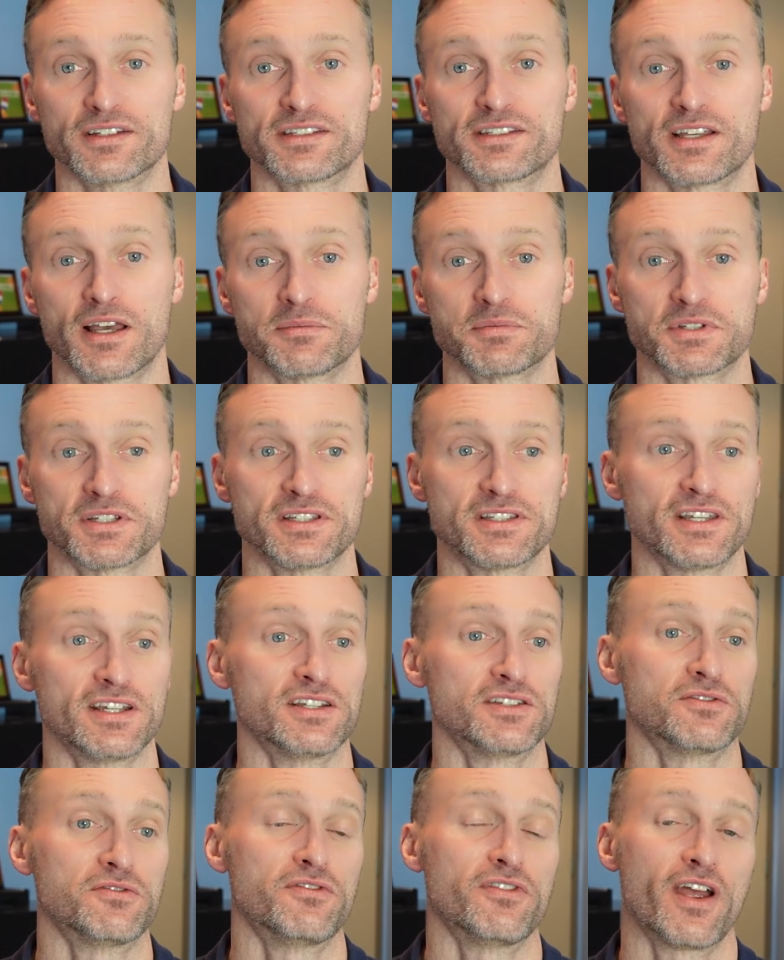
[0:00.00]
substance, it
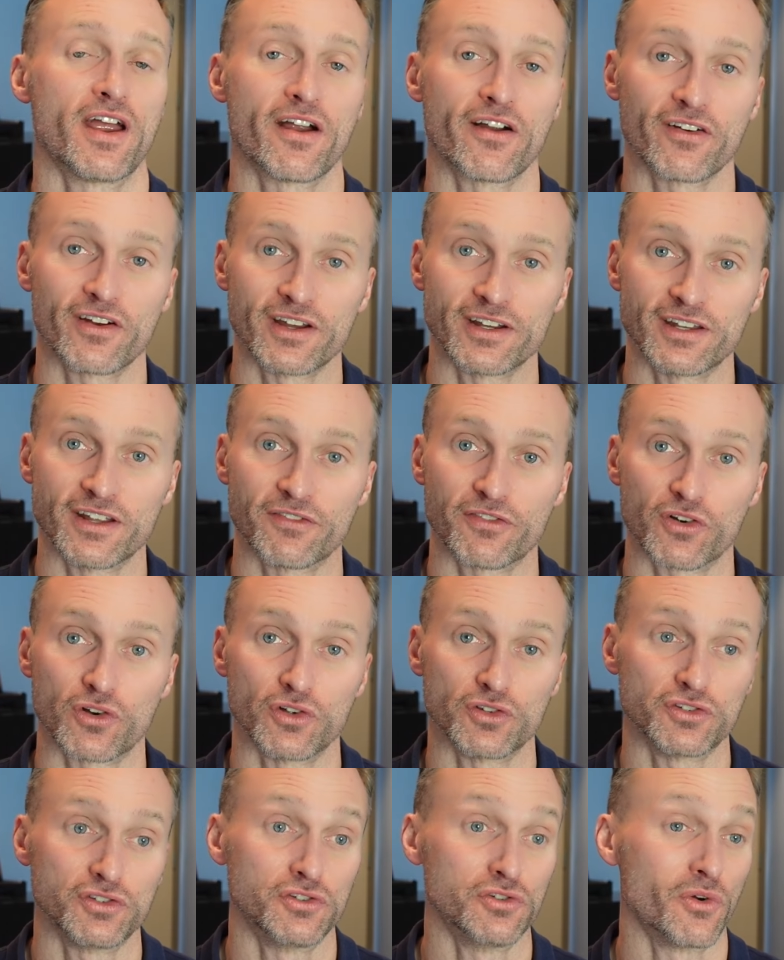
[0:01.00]
is very
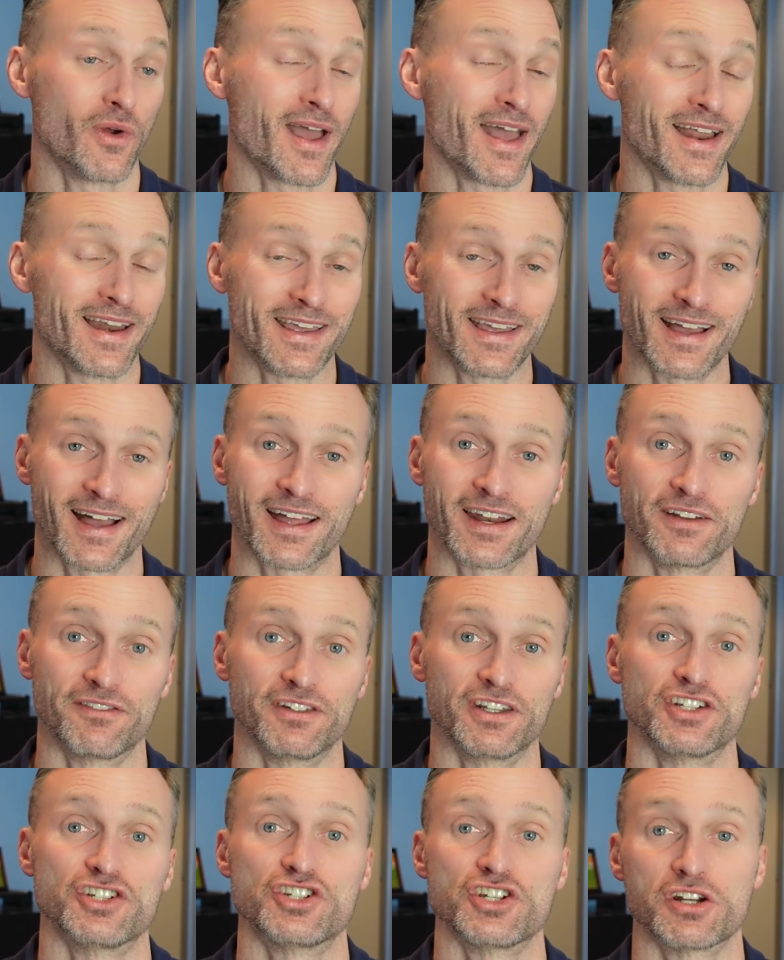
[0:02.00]
difficult to do any kind of
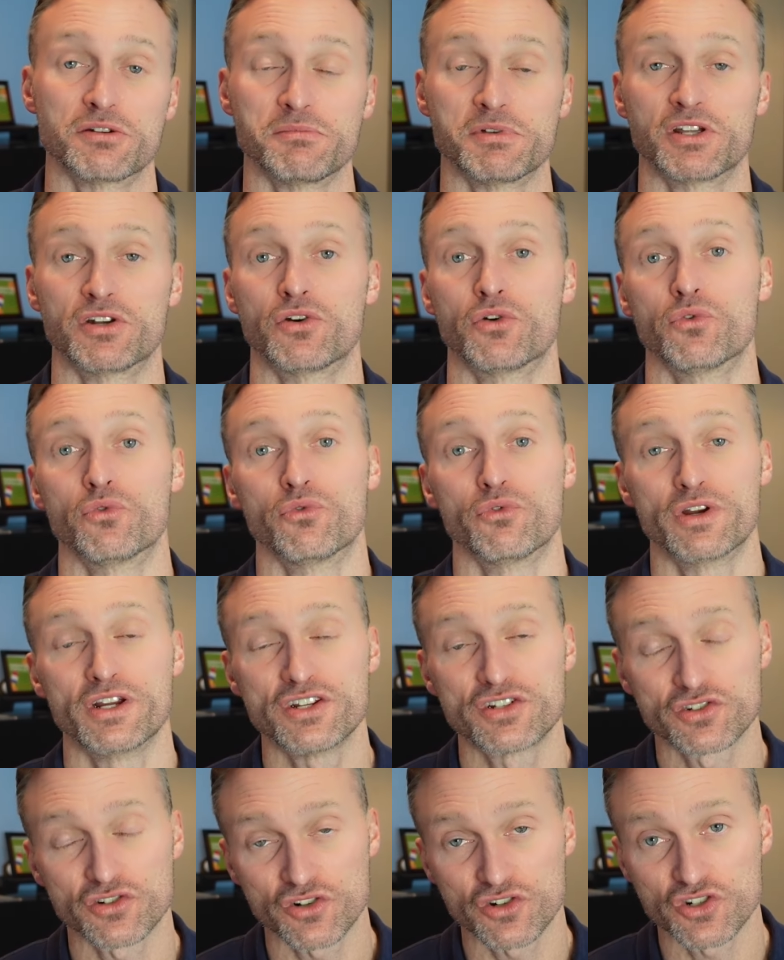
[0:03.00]
legitimate
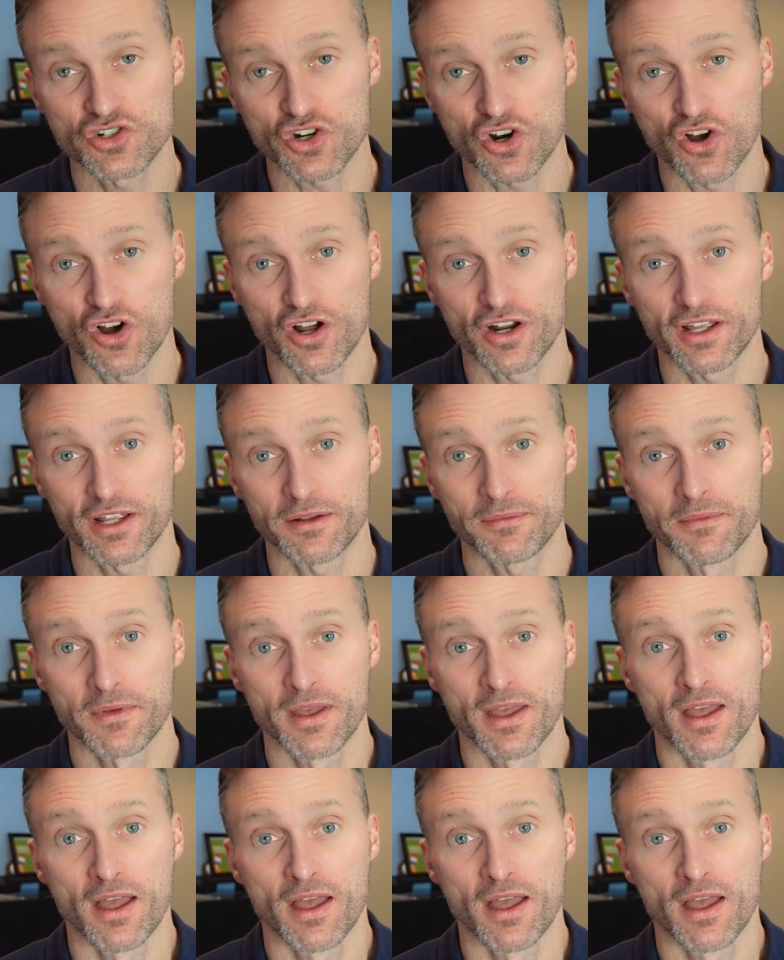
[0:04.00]
research on it.